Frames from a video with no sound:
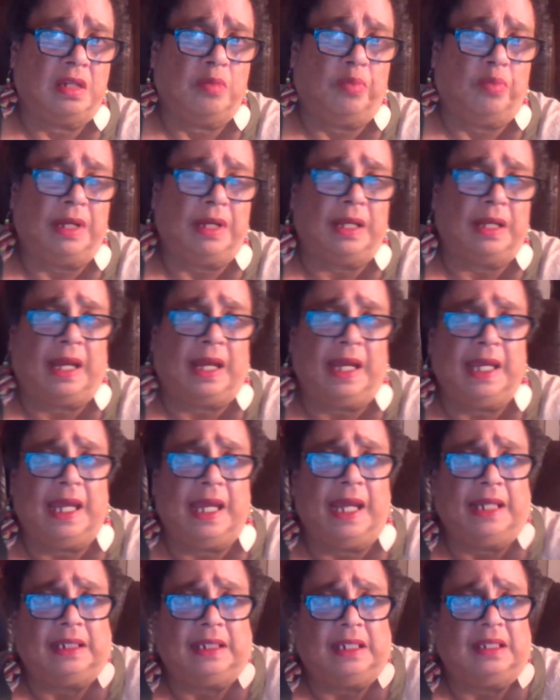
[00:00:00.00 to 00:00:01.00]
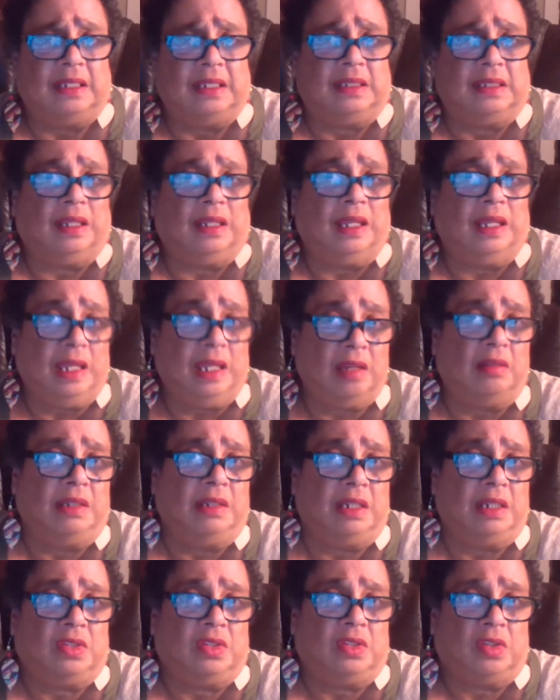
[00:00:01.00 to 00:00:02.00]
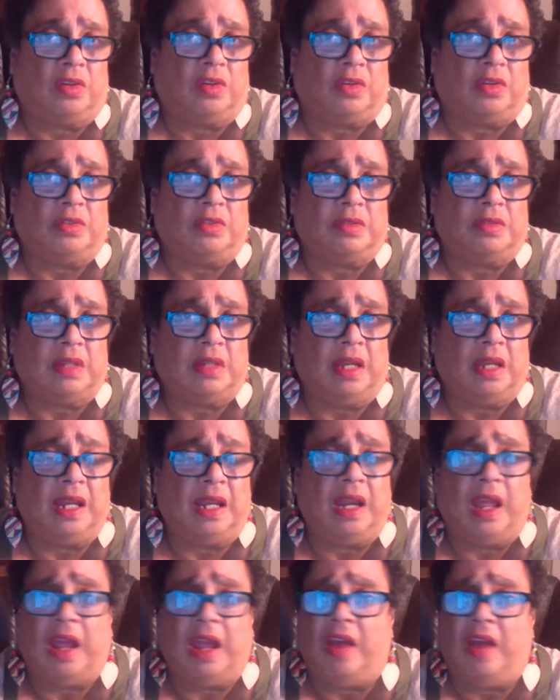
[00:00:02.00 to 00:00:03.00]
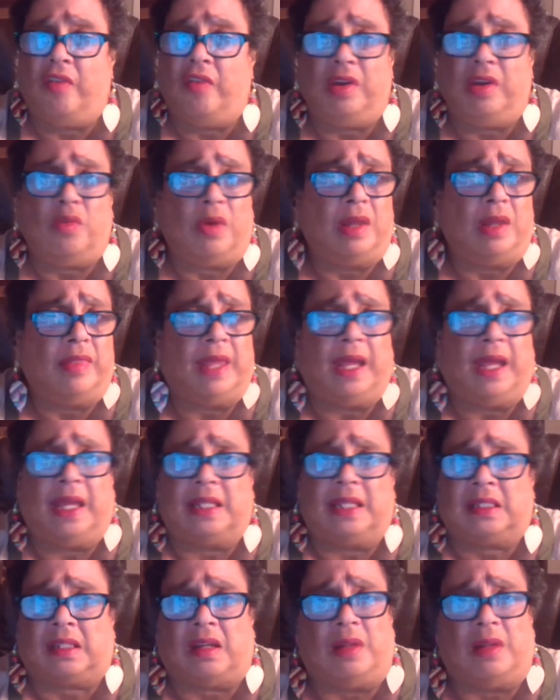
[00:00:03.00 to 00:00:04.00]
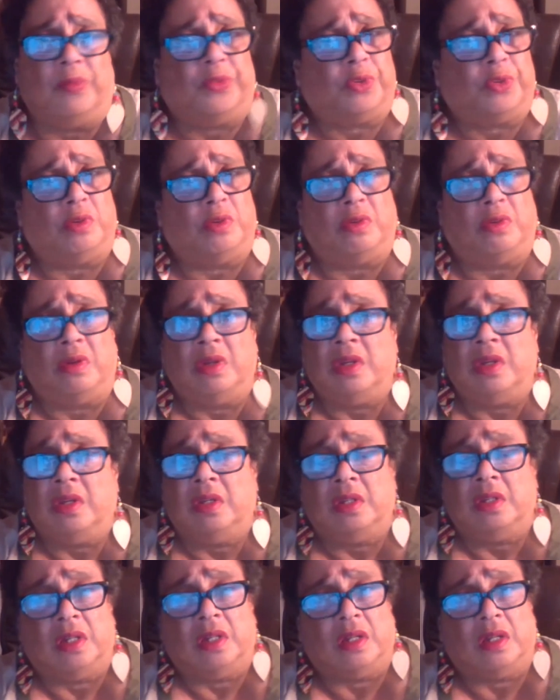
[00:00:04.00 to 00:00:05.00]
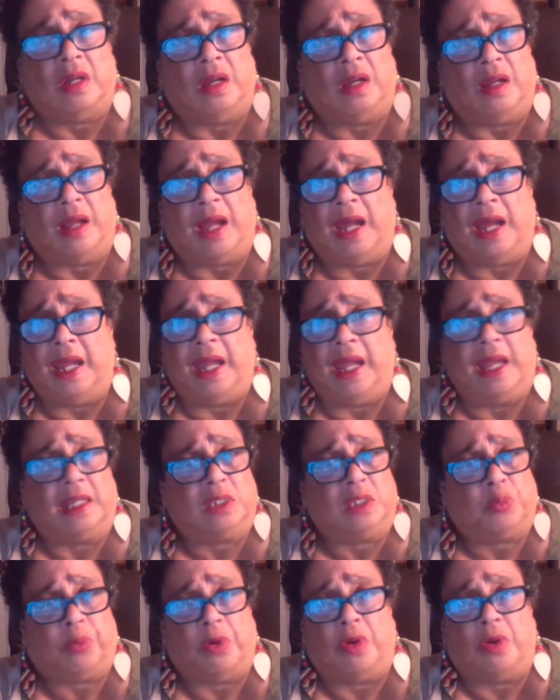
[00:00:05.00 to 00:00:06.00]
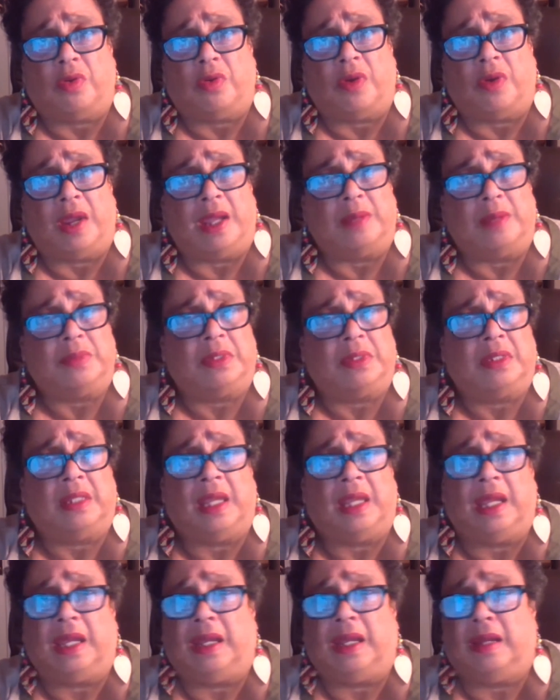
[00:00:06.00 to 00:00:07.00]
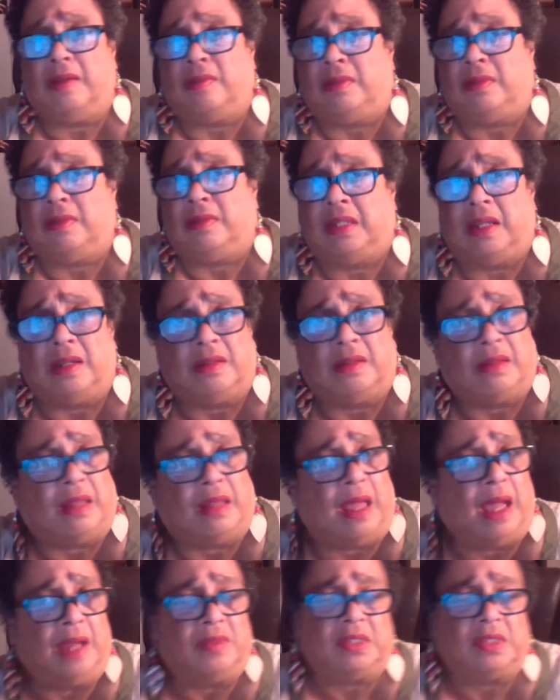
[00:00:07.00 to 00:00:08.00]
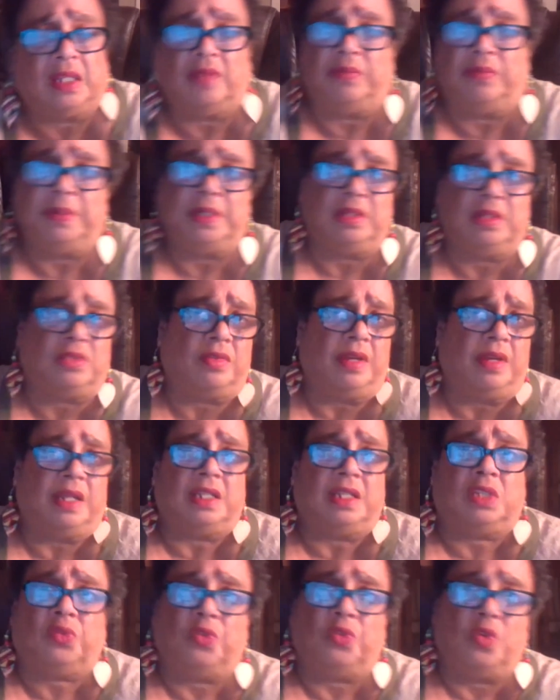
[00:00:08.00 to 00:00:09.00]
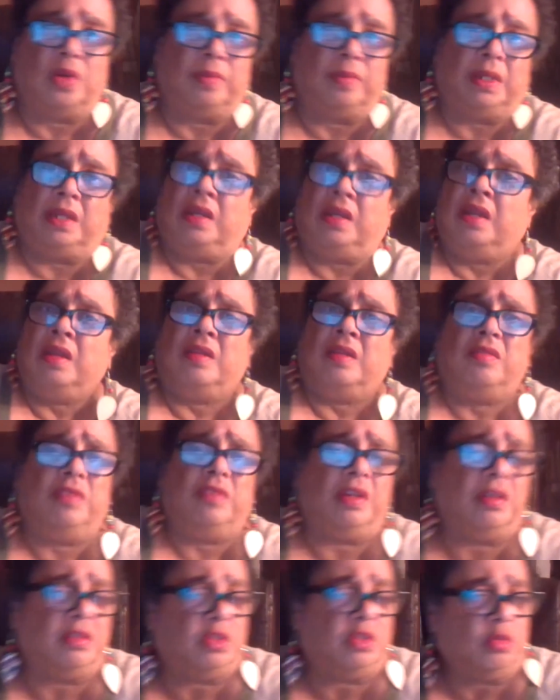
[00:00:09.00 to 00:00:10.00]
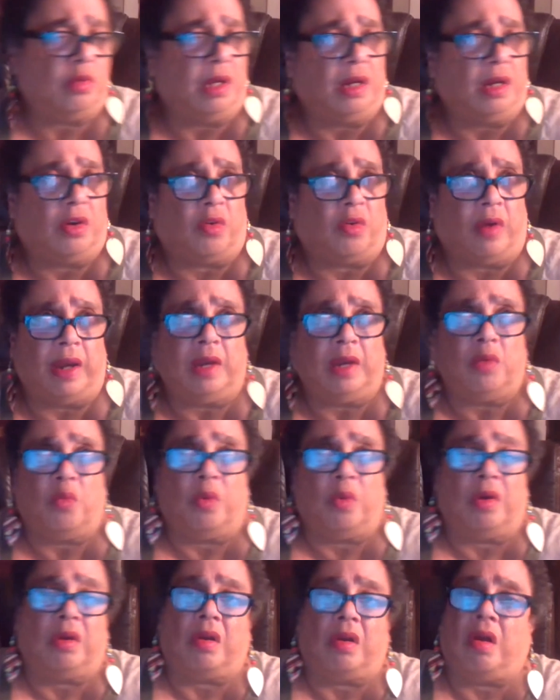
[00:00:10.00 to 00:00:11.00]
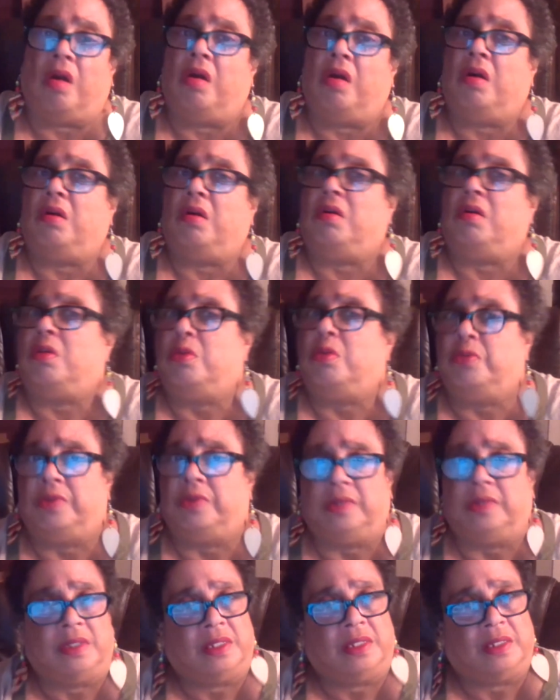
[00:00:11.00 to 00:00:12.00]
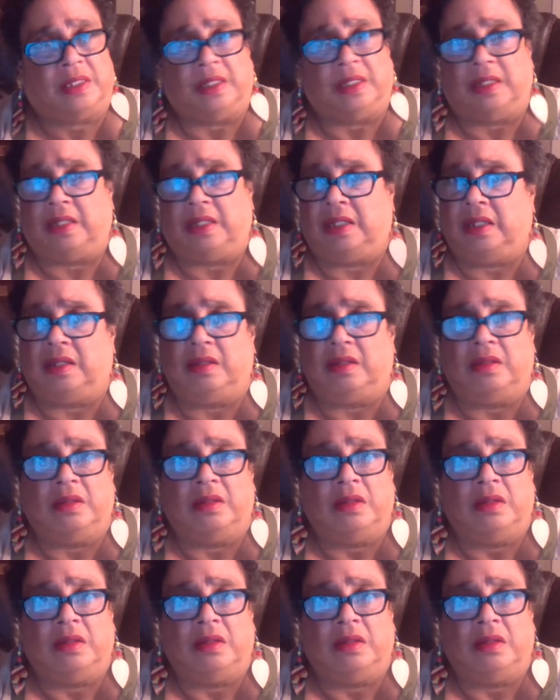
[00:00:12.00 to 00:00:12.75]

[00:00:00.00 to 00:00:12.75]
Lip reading: But IAC does healing circles, and everyone that has come through IAC's programs, their lives have been transformed, and they're doing great work all over the city.